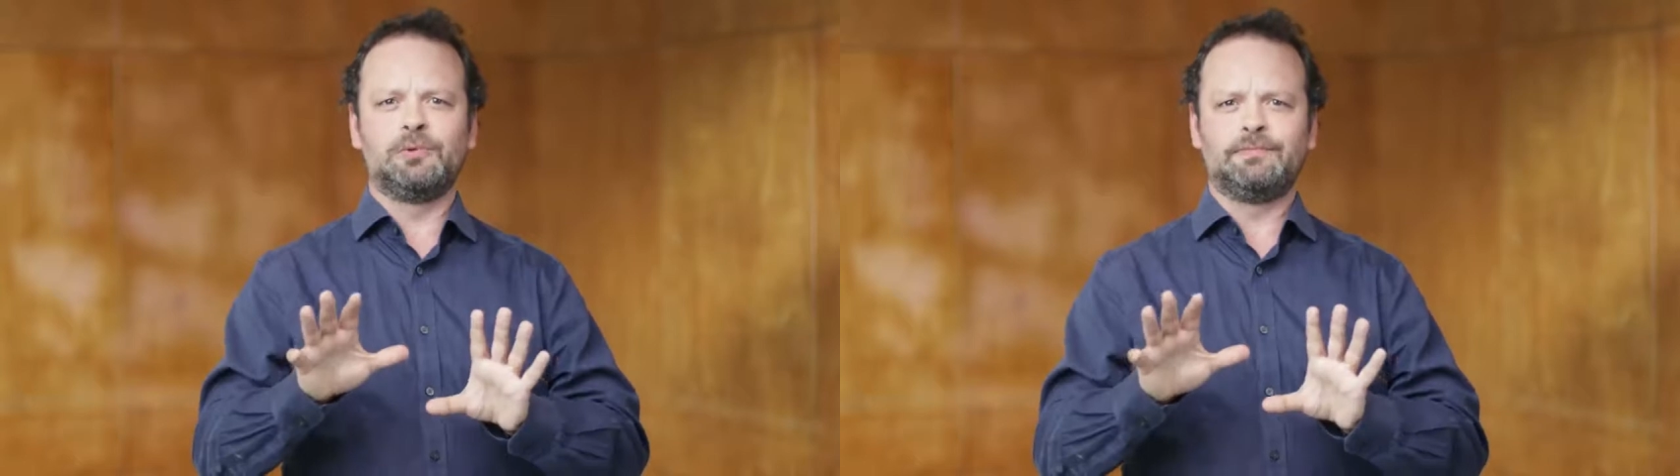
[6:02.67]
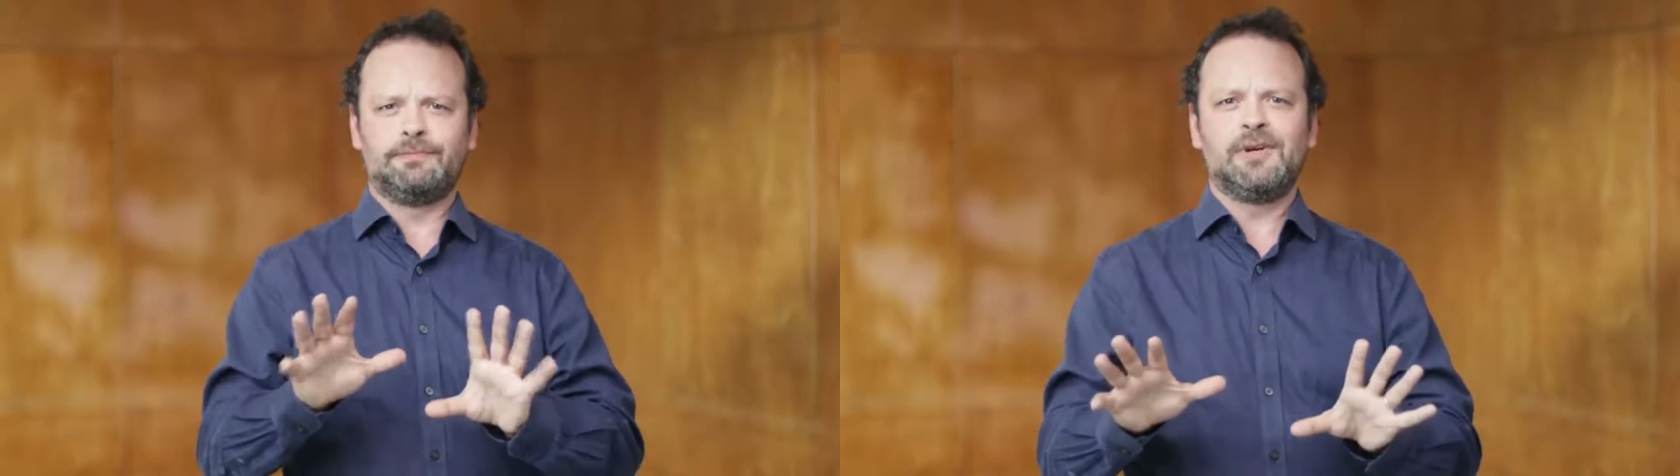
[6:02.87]

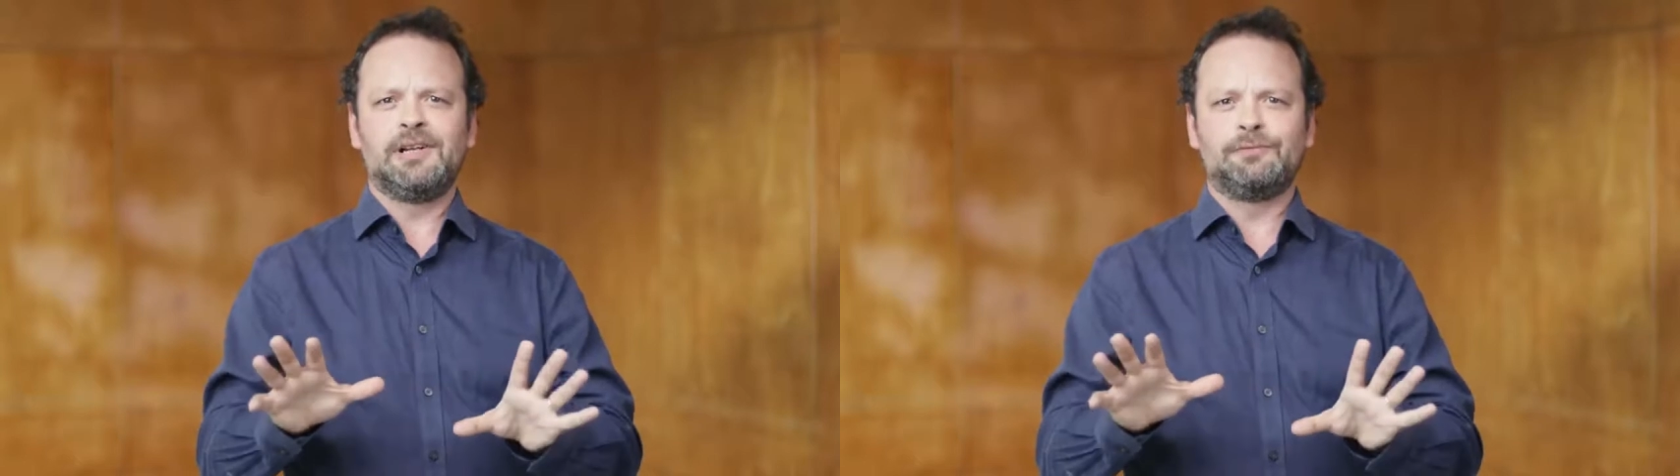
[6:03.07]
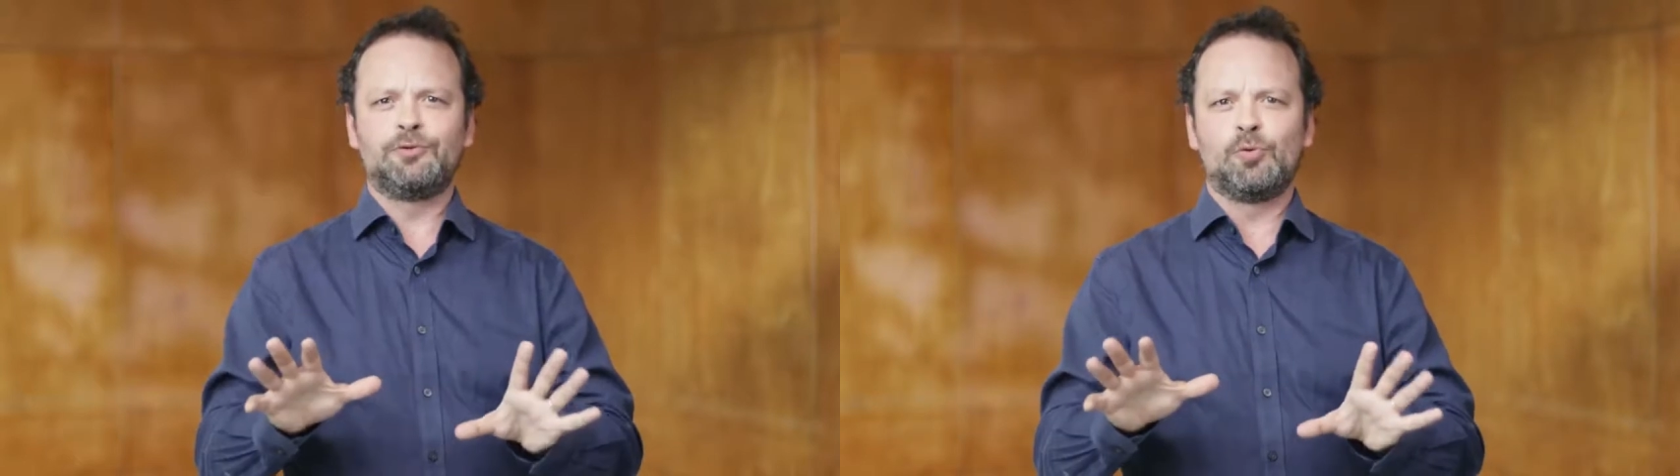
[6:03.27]
would
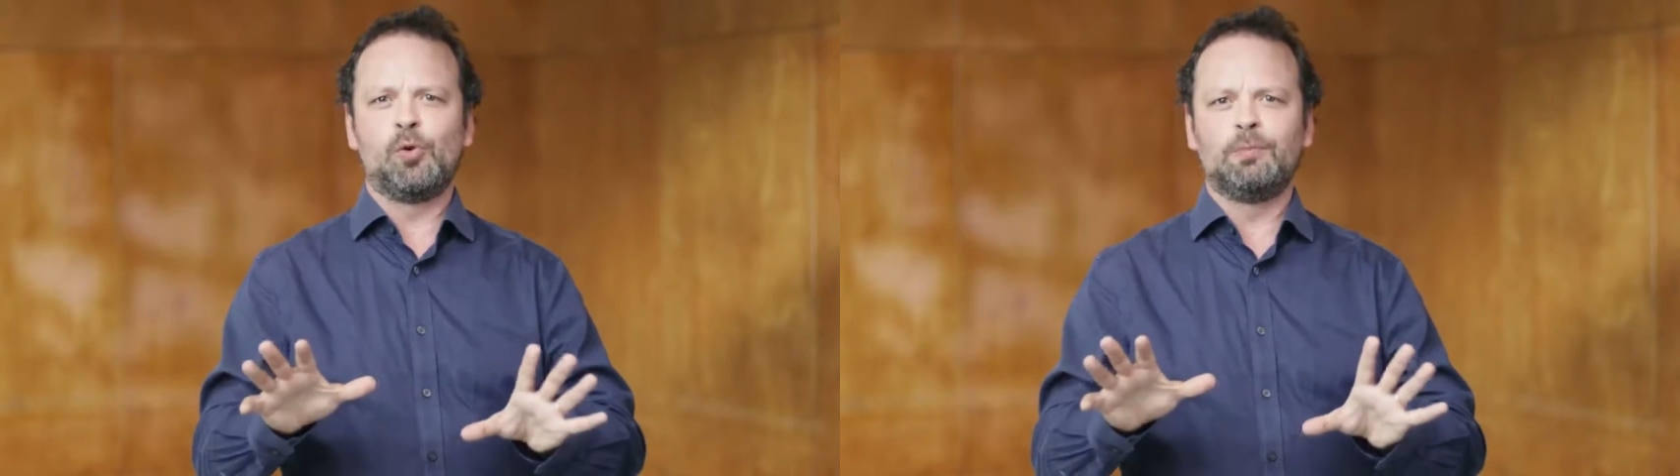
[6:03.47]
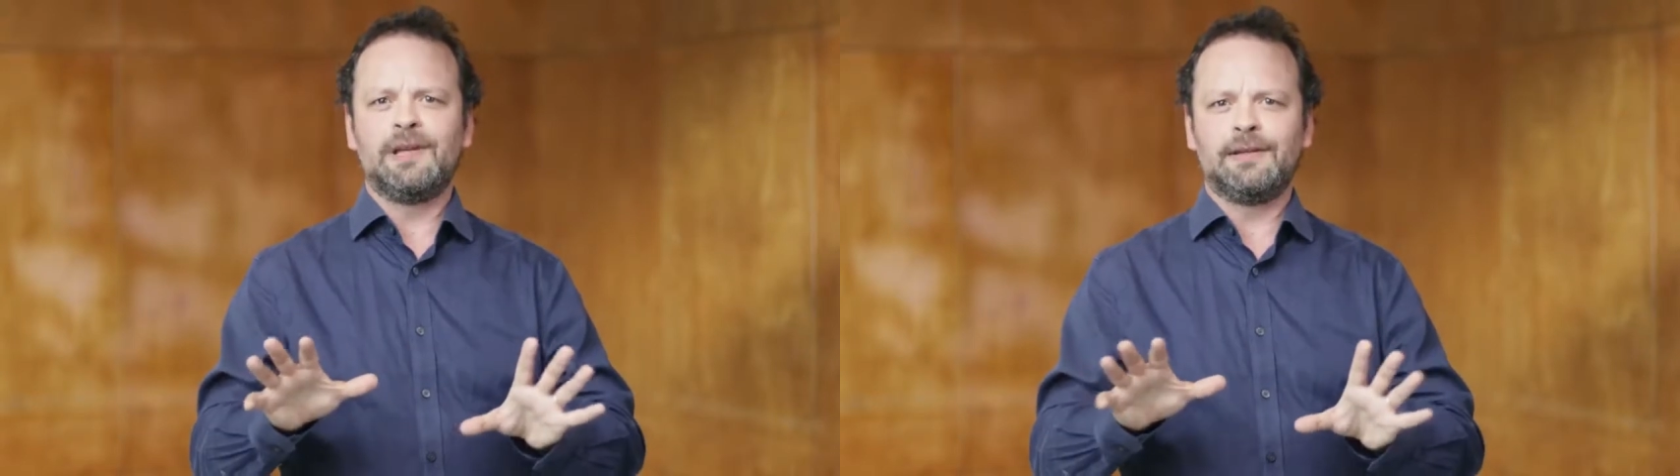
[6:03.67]
really have
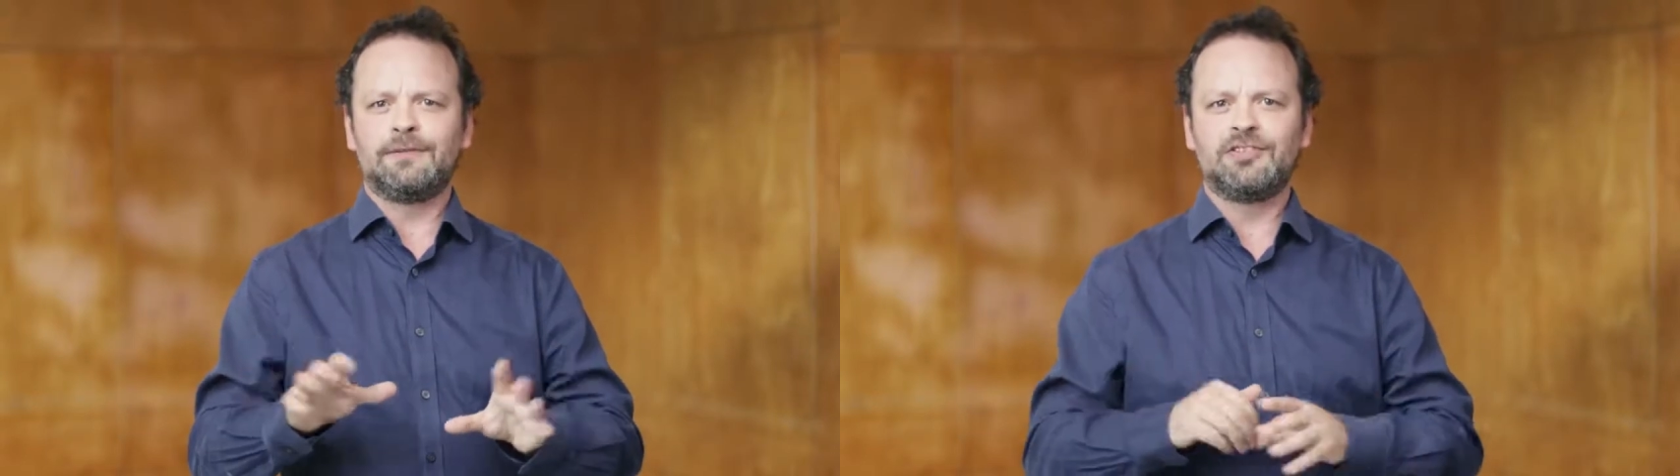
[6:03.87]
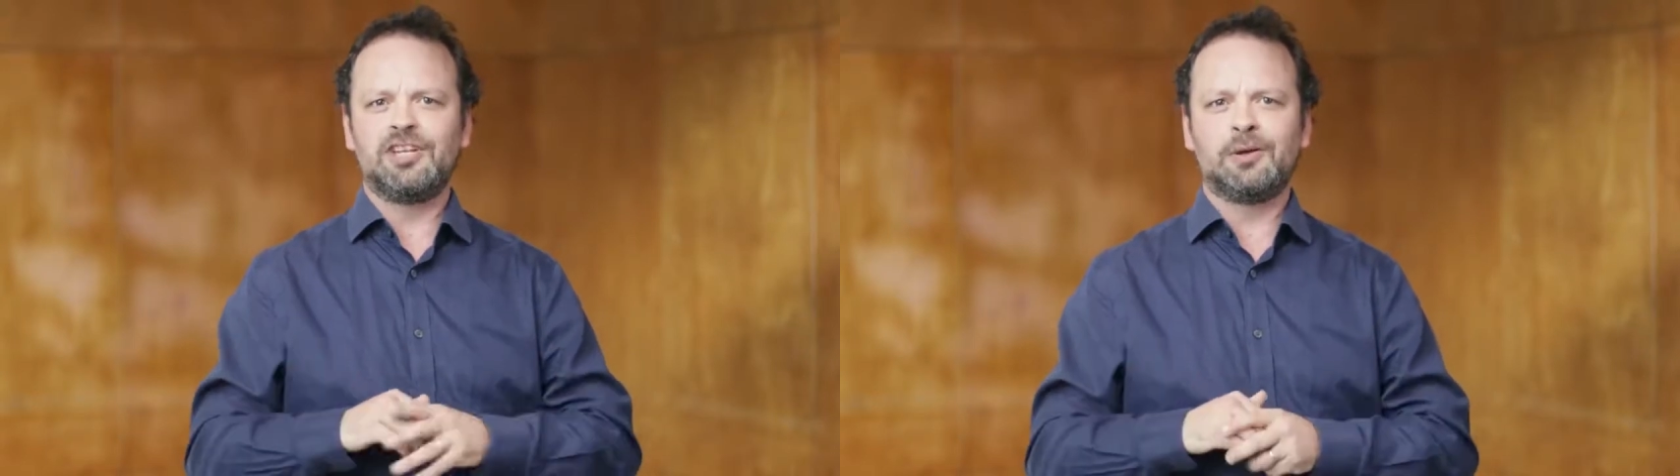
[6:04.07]
drawn me
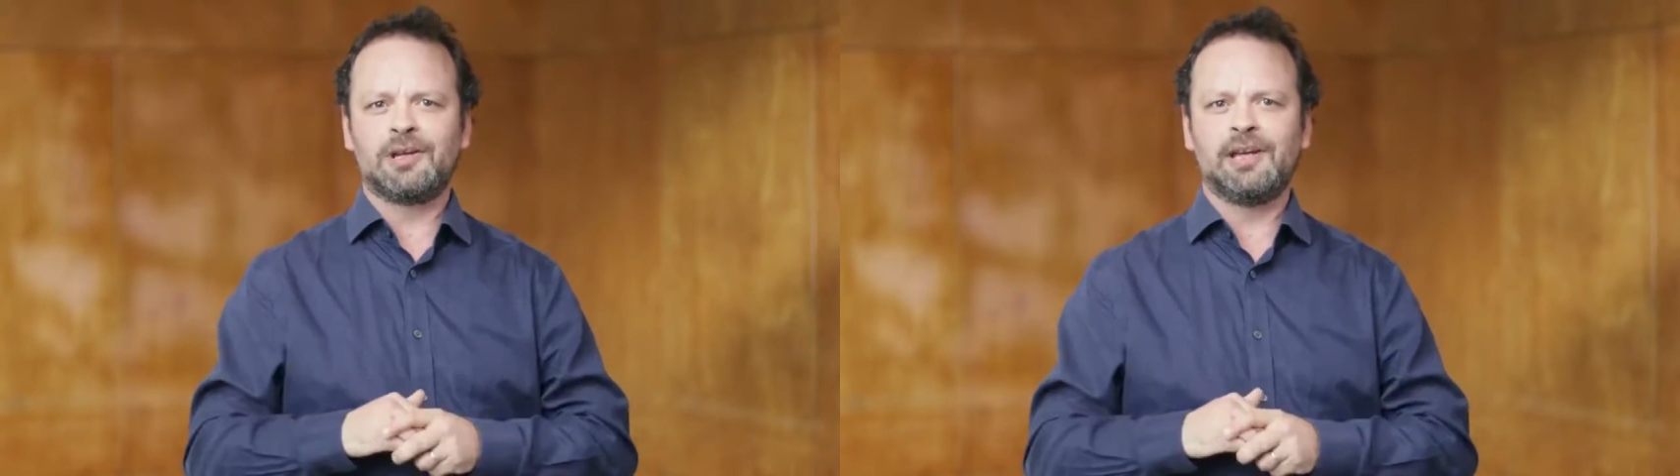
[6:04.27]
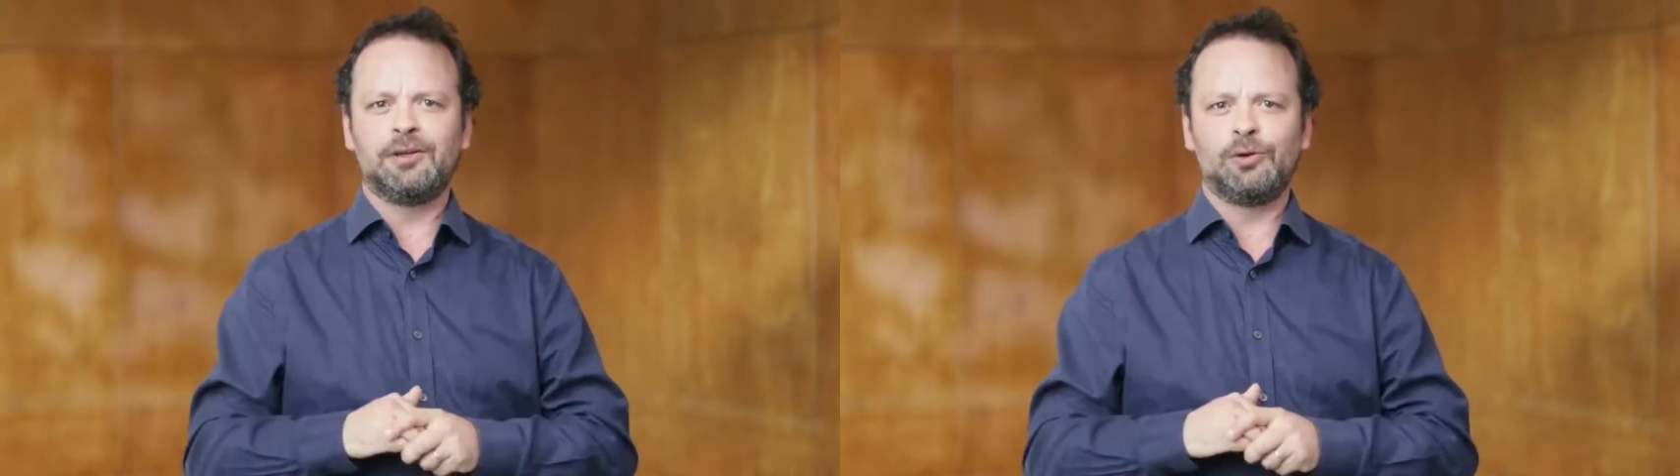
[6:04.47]
to
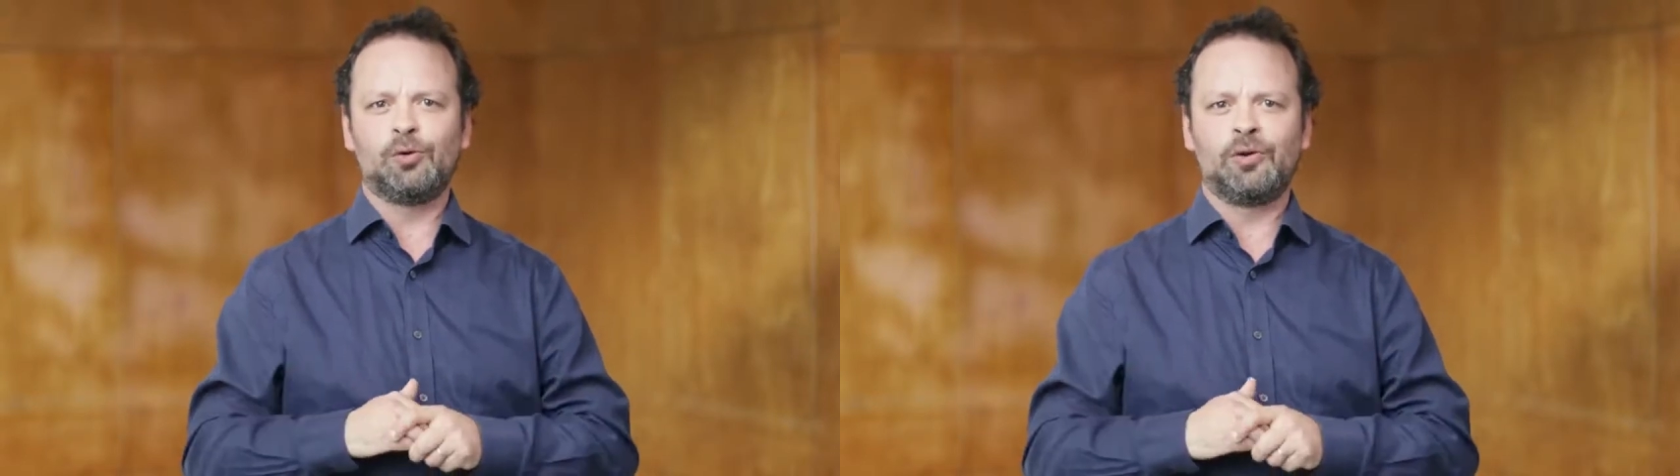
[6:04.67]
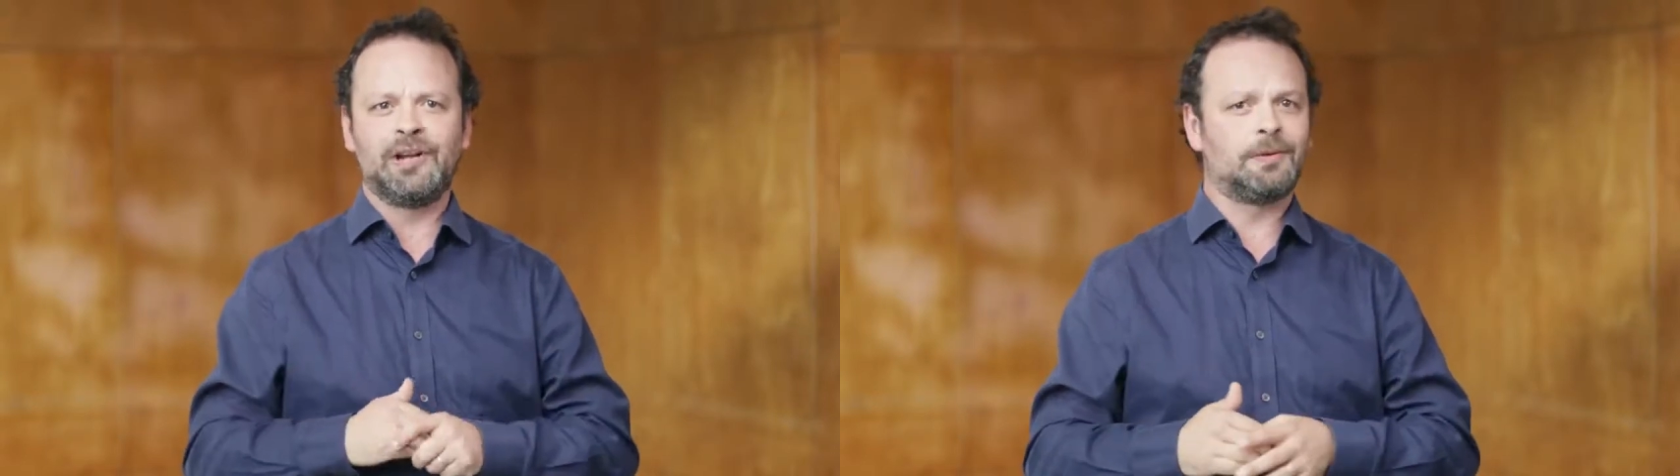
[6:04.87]
TOK at
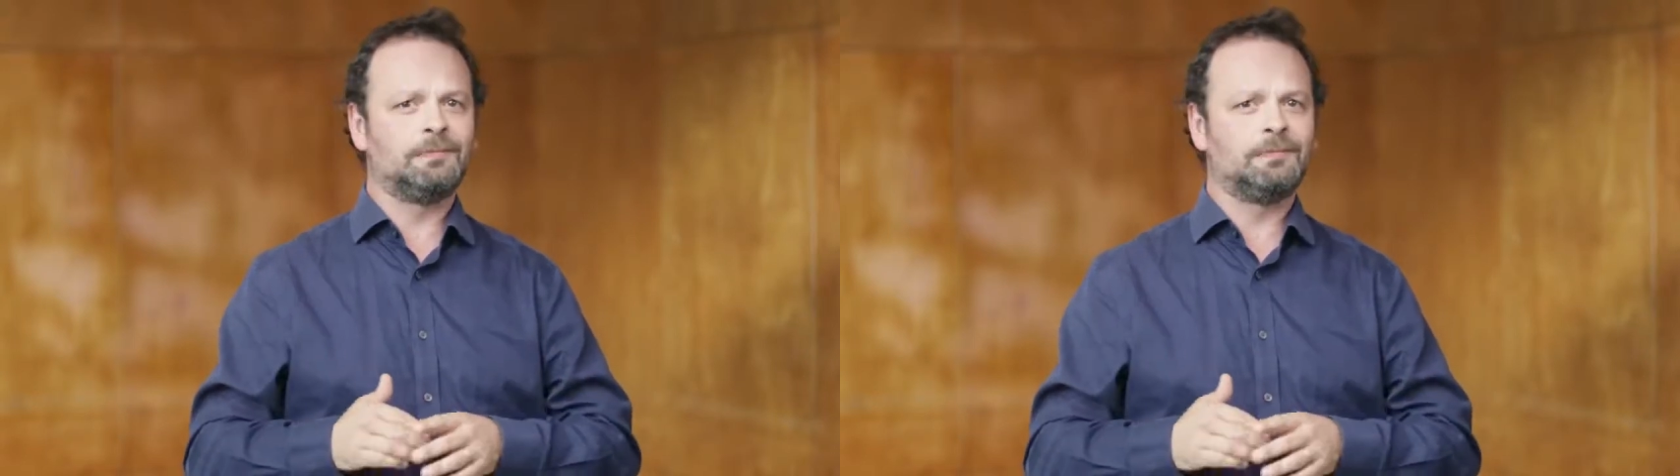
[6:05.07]
your age,